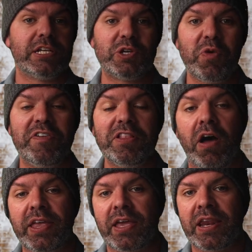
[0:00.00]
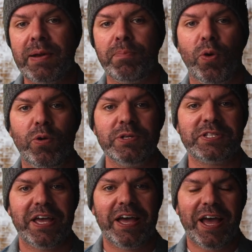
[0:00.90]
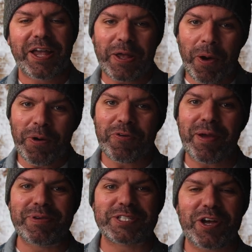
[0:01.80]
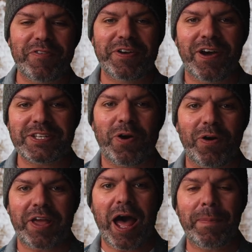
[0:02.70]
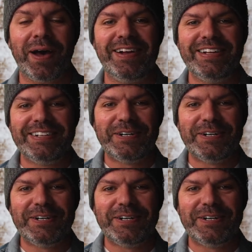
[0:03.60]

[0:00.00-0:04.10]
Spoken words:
So if you like, you can hit pause, go and grab yourself a nice hot cuppa